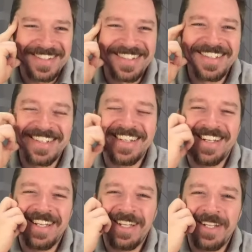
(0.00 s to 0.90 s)

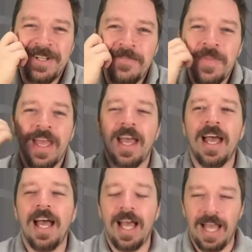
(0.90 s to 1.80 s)

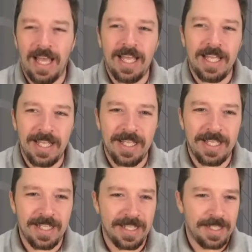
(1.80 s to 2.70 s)

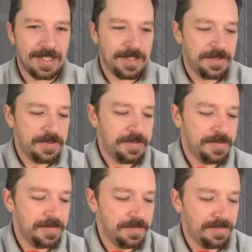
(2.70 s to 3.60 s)

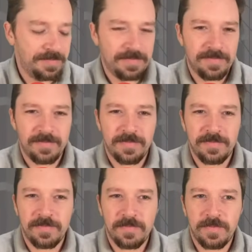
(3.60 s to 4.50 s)

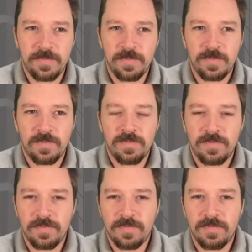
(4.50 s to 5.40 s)

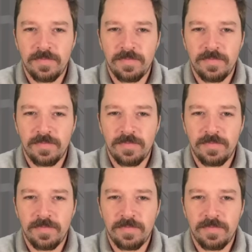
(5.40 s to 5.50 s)
(silent)